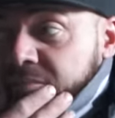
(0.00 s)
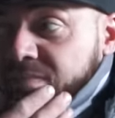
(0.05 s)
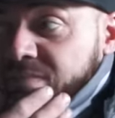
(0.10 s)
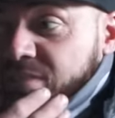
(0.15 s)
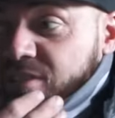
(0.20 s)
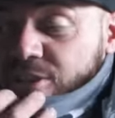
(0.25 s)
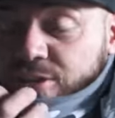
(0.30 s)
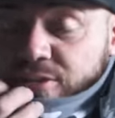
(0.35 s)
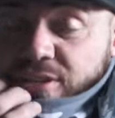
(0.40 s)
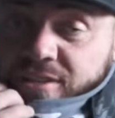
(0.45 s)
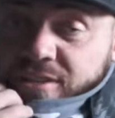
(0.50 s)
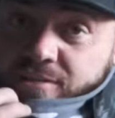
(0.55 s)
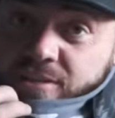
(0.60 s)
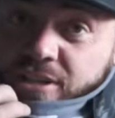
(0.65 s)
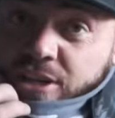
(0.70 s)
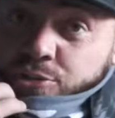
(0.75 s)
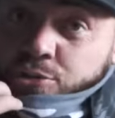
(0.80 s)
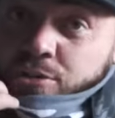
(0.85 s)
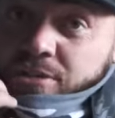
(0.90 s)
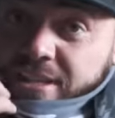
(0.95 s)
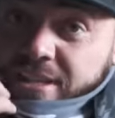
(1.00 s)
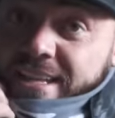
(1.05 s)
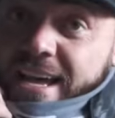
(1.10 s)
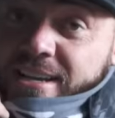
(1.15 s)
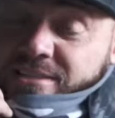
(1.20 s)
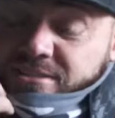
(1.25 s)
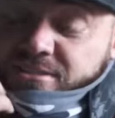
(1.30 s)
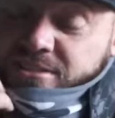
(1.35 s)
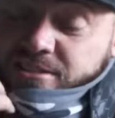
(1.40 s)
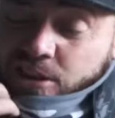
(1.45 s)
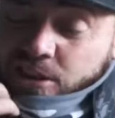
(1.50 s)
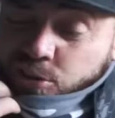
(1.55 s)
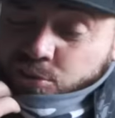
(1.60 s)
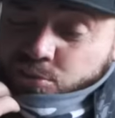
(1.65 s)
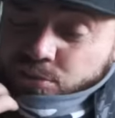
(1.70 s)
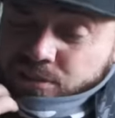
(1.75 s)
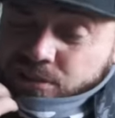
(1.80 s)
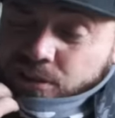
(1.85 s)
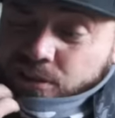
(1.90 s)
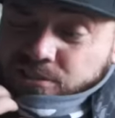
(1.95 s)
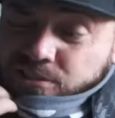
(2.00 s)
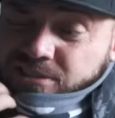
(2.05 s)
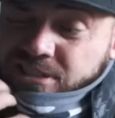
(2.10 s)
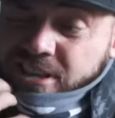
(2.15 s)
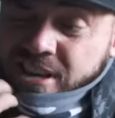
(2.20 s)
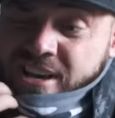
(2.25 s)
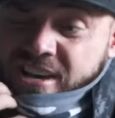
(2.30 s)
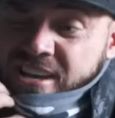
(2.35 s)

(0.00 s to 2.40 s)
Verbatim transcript: you know, the hundreds of thousands of dollars worth of cards.